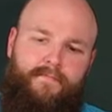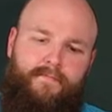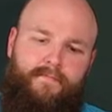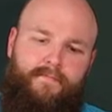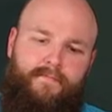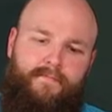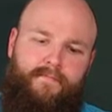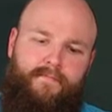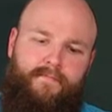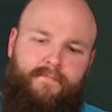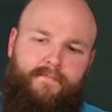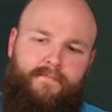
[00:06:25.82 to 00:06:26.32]

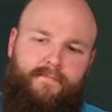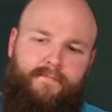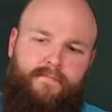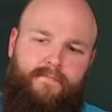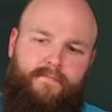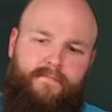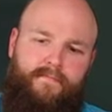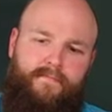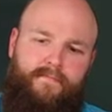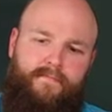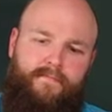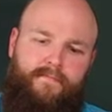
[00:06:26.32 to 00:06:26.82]

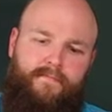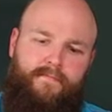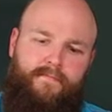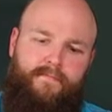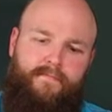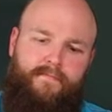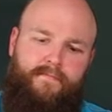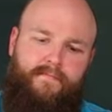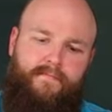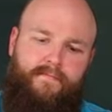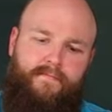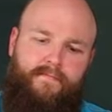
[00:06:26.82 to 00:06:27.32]

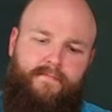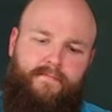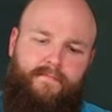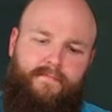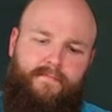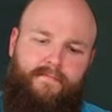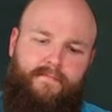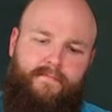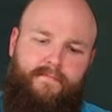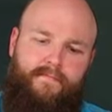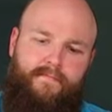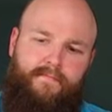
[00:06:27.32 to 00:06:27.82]

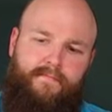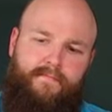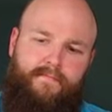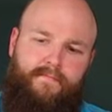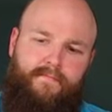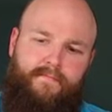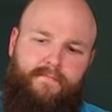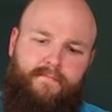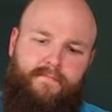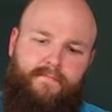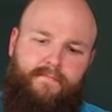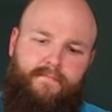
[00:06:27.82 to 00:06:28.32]

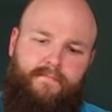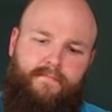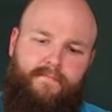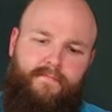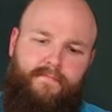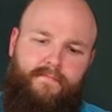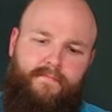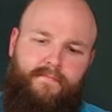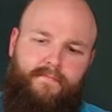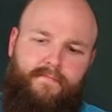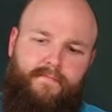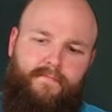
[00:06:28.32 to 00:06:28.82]

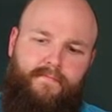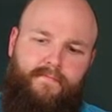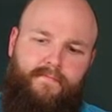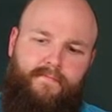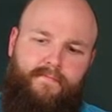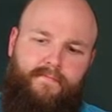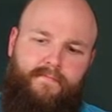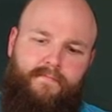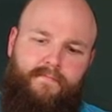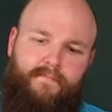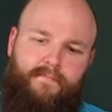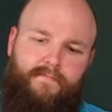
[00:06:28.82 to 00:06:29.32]

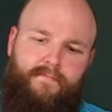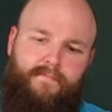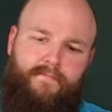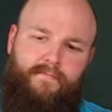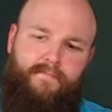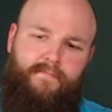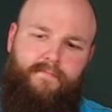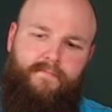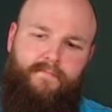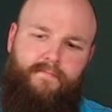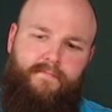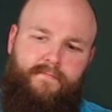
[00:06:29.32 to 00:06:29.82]

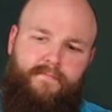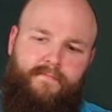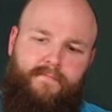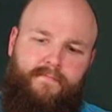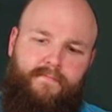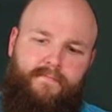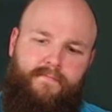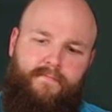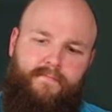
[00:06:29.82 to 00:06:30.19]
No one is speaking in this clip.